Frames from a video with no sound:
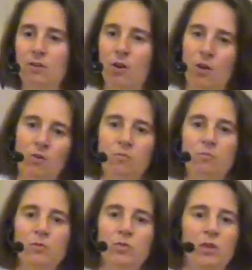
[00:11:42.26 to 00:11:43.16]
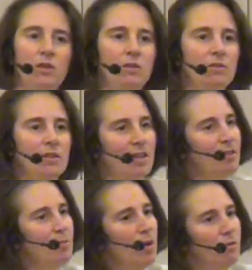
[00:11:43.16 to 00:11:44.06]
their homes and
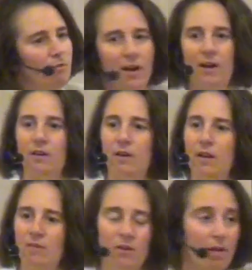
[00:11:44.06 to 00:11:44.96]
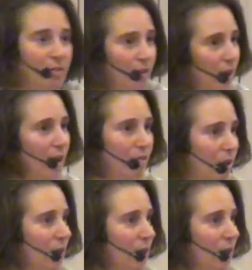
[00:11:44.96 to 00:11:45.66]
set them on fire. I